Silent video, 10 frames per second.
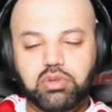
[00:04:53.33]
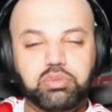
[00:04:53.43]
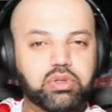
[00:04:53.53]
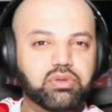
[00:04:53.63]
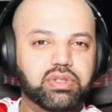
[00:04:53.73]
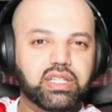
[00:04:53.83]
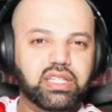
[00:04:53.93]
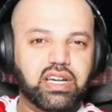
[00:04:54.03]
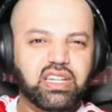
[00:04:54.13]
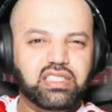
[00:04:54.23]
People are really
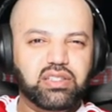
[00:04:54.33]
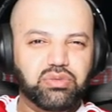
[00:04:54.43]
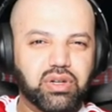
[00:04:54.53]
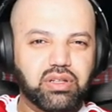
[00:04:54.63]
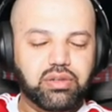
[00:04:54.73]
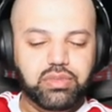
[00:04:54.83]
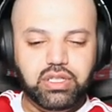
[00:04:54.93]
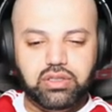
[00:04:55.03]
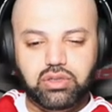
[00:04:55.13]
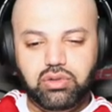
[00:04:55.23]
nice and
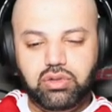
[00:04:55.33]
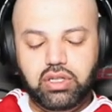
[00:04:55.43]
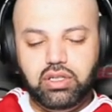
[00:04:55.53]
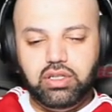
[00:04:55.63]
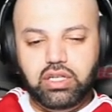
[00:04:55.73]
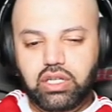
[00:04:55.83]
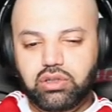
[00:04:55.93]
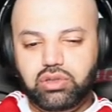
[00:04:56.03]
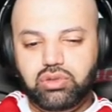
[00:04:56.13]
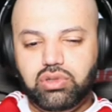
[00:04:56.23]
welcoming, so you
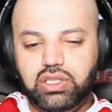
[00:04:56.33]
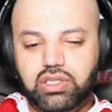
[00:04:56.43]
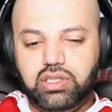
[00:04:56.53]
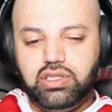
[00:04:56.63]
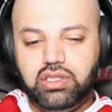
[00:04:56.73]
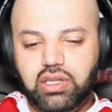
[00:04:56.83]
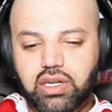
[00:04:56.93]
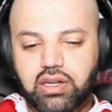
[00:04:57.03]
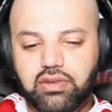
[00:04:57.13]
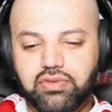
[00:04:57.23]
know, tourists
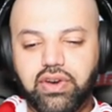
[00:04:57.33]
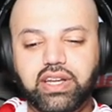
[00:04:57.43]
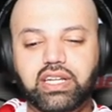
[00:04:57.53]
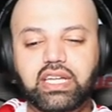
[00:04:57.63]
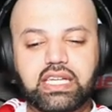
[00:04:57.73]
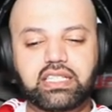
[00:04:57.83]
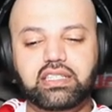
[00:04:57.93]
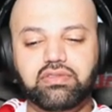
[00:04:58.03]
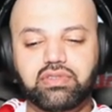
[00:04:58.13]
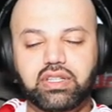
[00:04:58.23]
find it
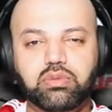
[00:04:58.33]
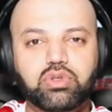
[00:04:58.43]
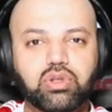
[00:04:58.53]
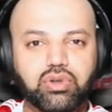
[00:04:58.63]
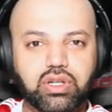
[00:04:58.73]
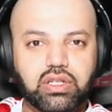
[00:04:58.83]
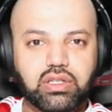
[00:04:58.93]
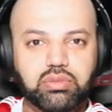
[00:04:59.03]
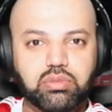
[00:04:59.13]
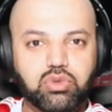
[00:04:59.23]
easy for them to learn a
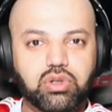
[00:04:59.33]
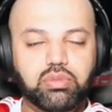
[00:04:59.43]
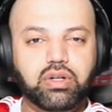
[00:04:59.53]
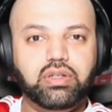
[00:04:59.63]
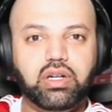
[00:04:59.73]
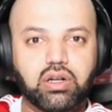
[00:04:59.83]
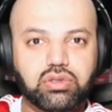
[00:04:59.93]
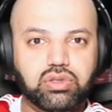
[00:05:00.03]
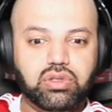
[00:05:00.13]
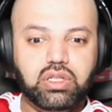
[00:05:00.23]
little bit more about the
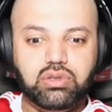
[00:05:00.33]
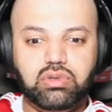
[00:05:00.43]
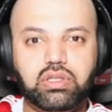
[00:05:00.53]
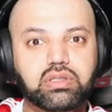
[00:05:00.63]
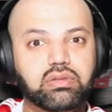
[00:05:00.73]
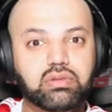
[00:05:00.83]
culture as well as the